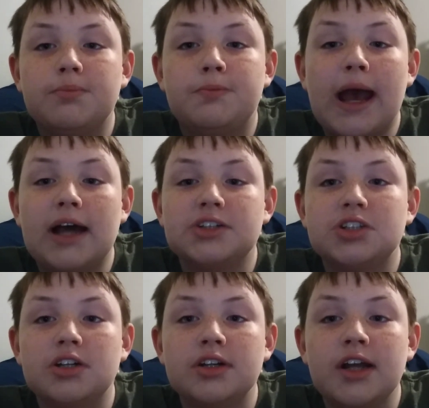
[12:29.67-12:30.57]
past
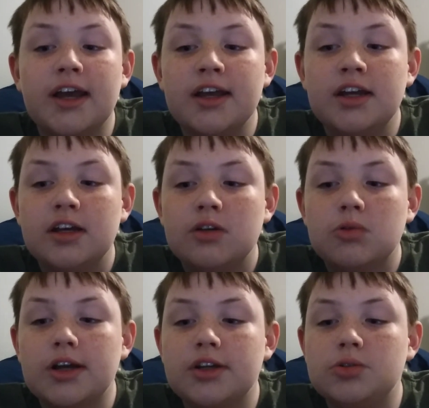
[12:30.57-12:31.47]
Sunday
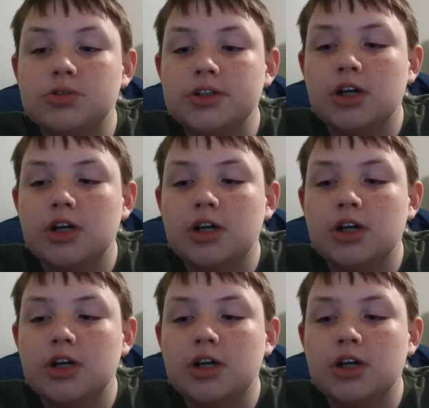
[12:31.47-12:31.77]
when I usually